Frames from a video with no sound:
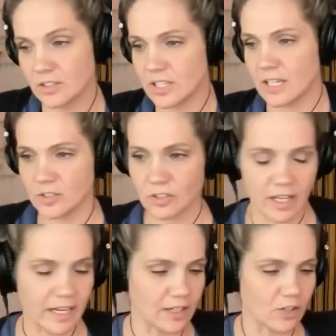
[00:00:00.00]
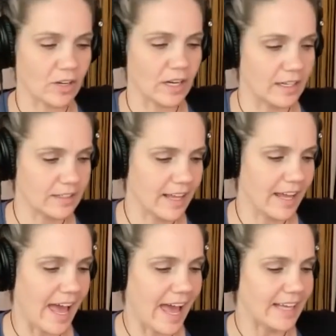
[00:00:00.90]
does look like a grid
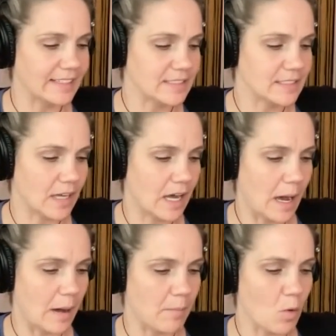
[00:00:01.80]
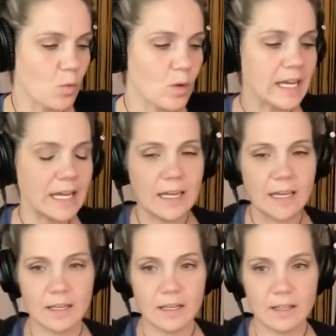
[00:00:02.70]
and um,
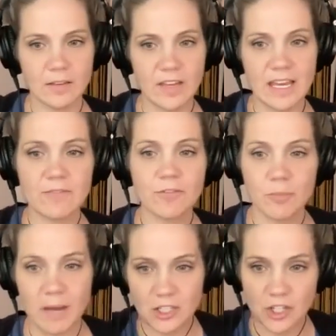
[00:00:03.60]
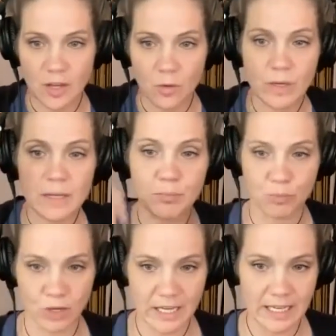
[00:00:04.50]
we the information that we
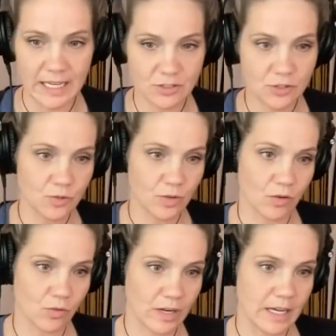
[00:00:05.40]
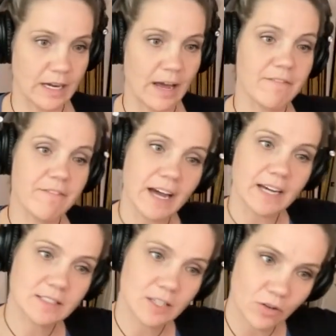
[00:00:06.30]
bring into the grid
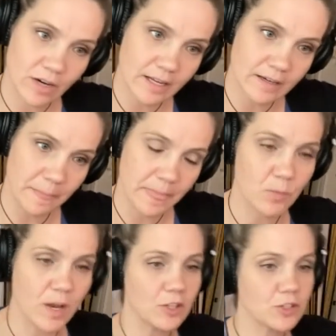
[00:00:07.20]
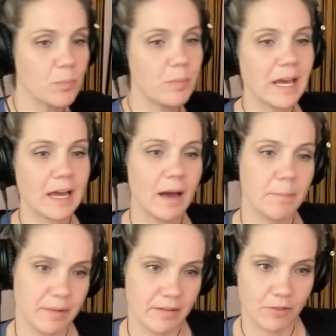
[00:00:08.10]
affects the grid we also pick up
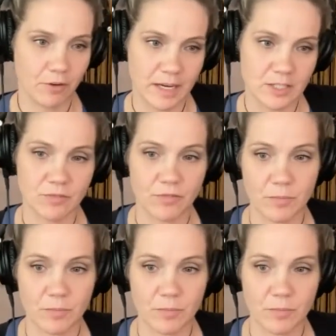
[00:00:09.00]
information